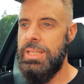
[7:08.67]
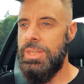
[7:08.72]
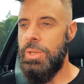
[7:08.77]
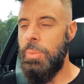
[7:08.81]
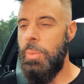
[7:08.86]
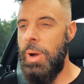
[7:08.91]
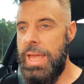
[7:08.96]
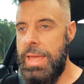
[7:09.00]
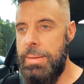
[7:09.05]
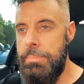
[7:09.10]

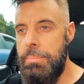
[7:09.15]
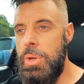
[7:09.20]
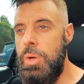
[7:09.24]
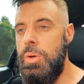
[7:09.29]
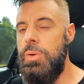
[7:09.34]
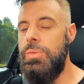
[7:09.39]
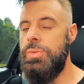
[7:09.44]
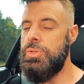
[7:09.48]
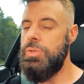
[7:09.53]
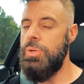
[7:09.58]
the way it
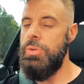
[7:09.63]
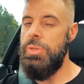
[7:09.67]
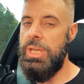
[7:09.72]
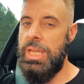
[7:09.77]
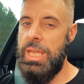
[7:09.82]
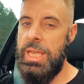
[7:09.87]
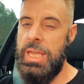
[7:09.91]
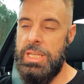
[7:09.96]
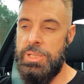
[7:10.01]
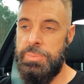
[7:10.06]
moves through the
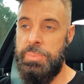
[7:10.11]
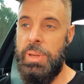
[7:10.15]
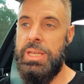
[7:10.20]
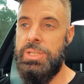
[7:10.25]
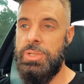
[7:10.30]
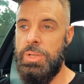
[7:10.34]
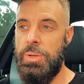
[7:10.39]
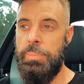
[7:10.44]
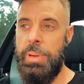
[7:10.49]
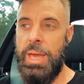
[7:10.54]
gears
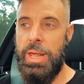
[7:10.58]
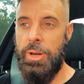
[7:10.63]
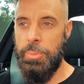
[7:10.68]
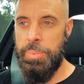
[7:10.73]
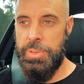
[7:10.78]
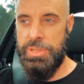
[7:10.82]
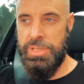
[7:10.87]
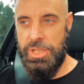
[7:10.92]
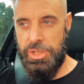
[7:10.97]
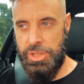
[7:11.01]
based on pedal
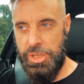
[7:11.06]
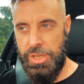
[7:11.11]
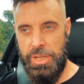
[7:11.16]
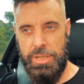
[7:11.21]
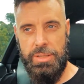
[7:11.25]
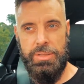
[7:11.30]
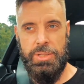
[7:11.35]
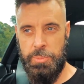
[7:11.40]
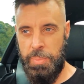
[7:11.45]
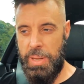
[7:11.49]
position and